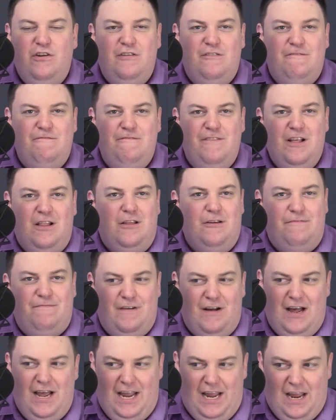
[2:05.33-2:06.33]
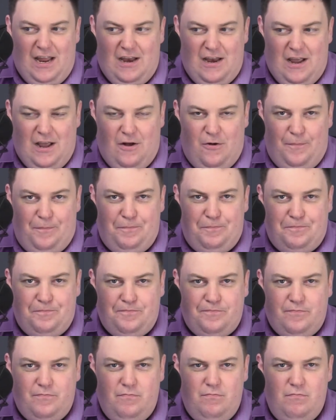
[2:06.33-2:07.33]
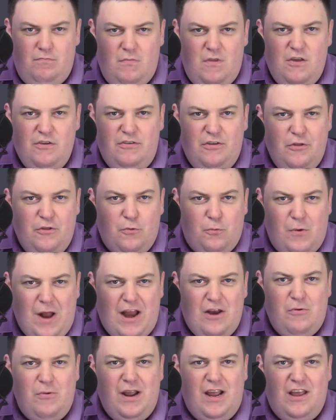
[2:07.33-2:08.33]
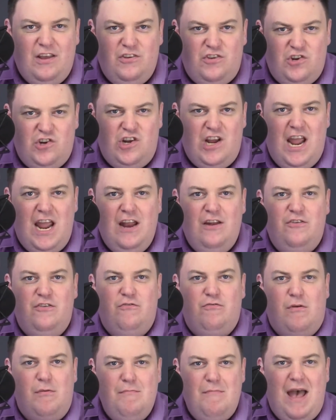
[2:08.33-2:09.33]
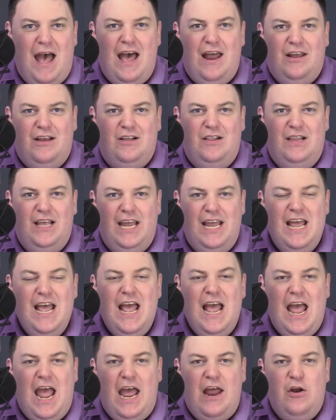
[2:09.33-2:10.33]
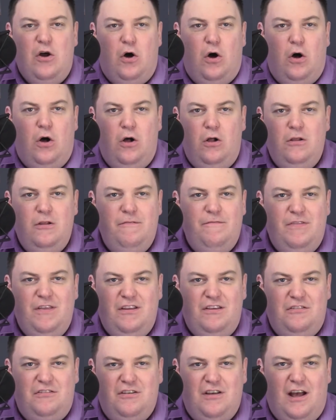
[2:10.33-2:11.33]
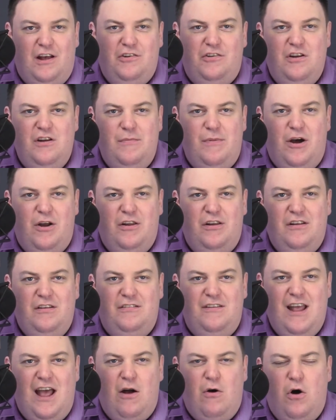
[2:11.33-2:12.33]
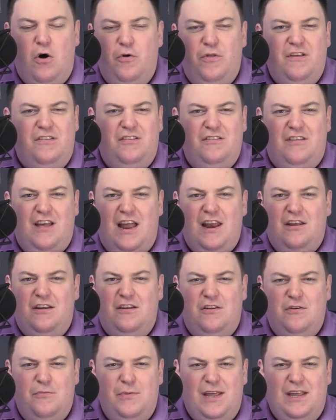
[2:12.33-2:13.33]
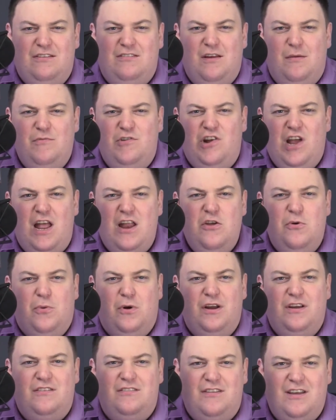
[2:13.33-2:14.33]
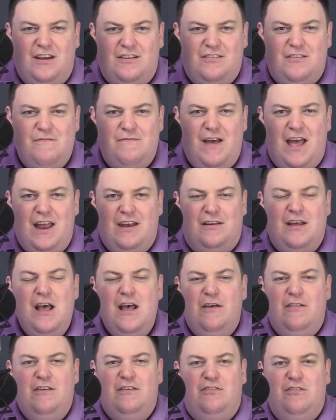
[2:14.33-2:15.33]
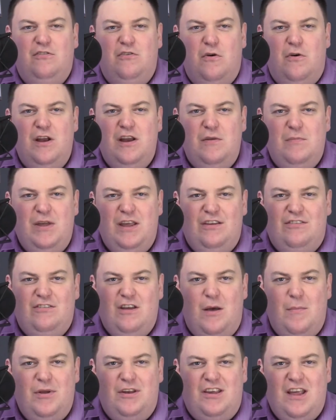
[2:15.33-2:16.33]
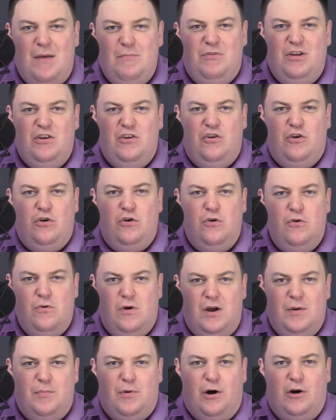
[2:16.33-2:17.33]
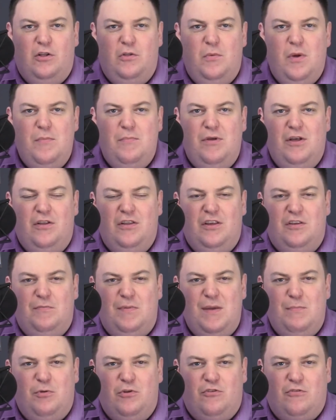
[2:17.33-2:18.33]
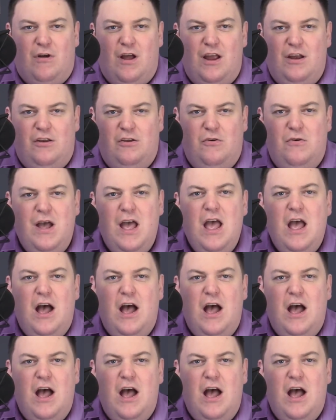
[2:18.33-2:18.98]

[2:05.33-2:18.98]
just vilifying it now. So the rhetoric has changed dramatically, and all of the discussion about it is now, oh, this is heading to be some January 6th event. This is going to be some attempted coup on Parliament buildings. People trying to